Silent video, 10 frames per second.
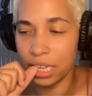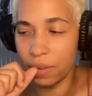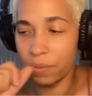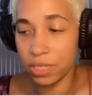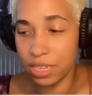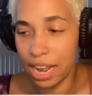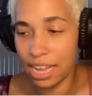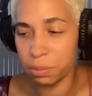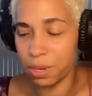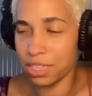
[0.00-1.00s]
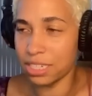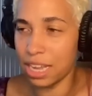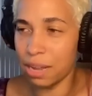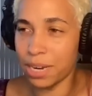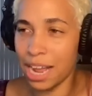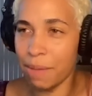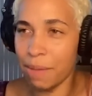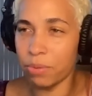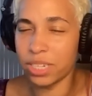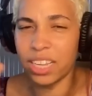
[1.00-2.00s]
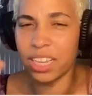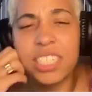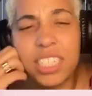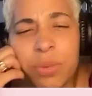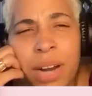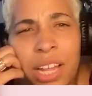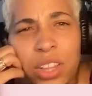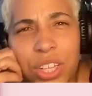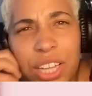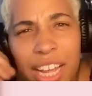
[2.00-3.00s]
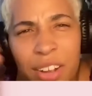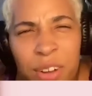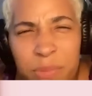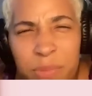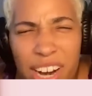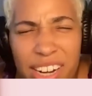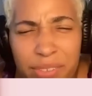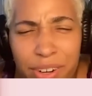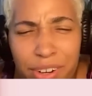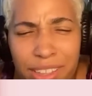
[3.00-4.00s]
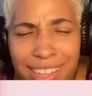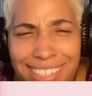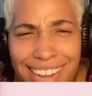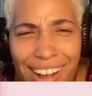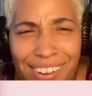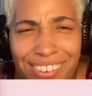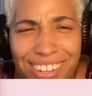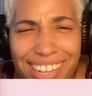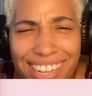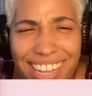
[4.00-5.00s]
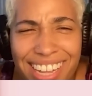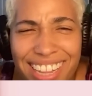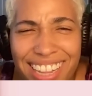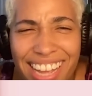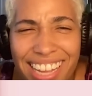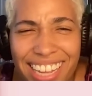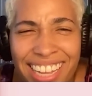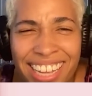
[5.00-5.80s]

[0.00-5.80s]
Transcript: It was nice, but at the same time, I was like, is this what I look like when I'm trying to figure things out? Like,